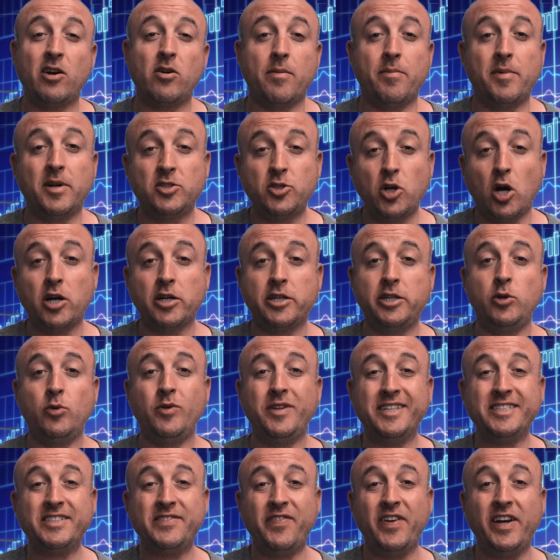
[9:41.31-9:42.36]
I'm going to talk to you in
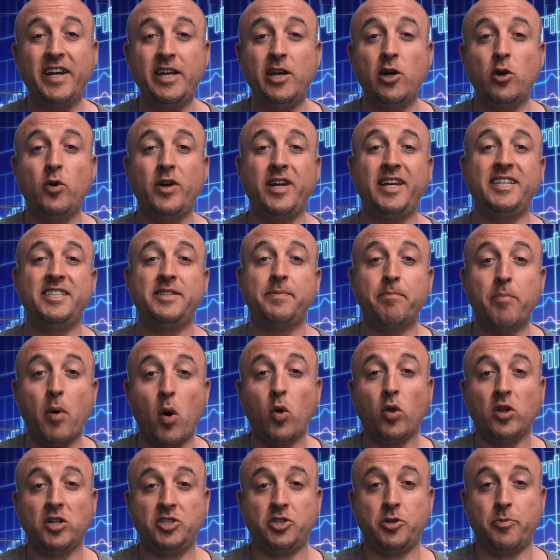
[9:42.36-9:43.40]
this video is
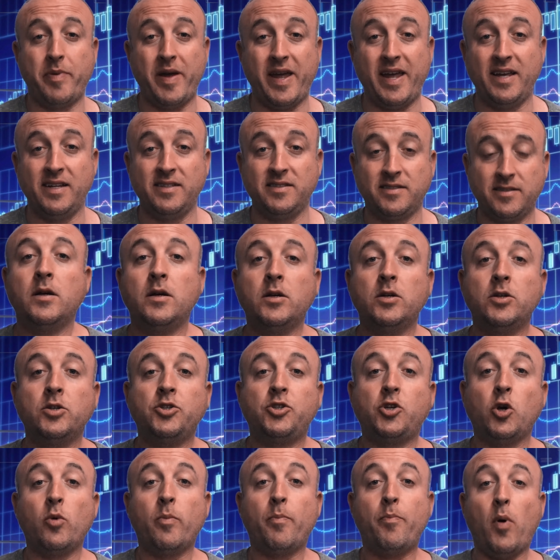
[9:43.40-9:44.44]
Bollinger Bands.
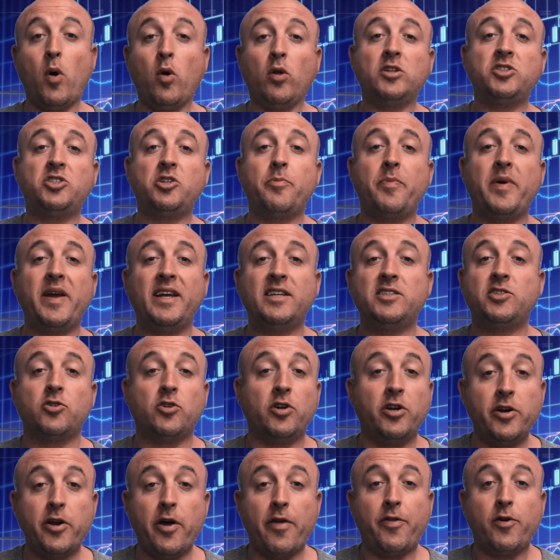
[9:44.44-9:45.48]
So Bollinger Bands are
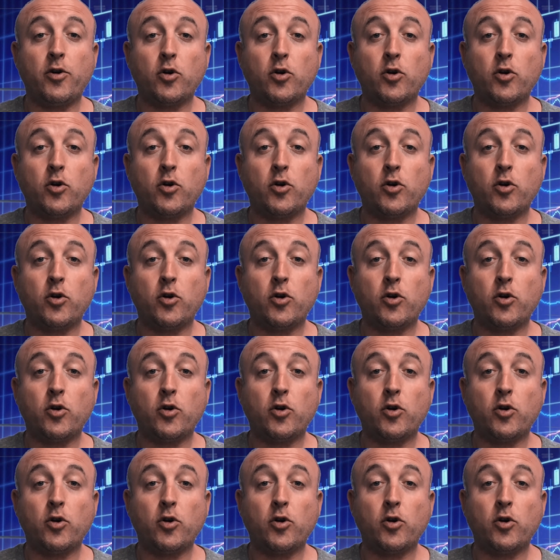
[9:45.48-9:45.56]
another